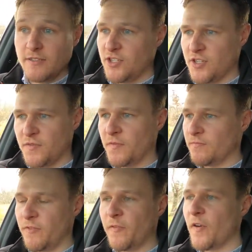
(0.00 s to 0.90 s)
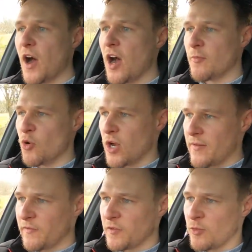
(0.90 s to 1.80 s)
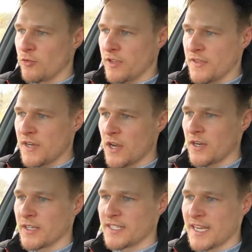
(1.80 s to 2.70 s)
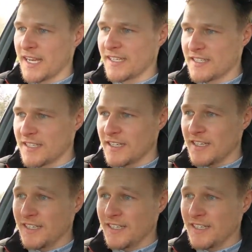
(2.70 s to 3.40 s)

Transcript: are just far more comfortable than the 996.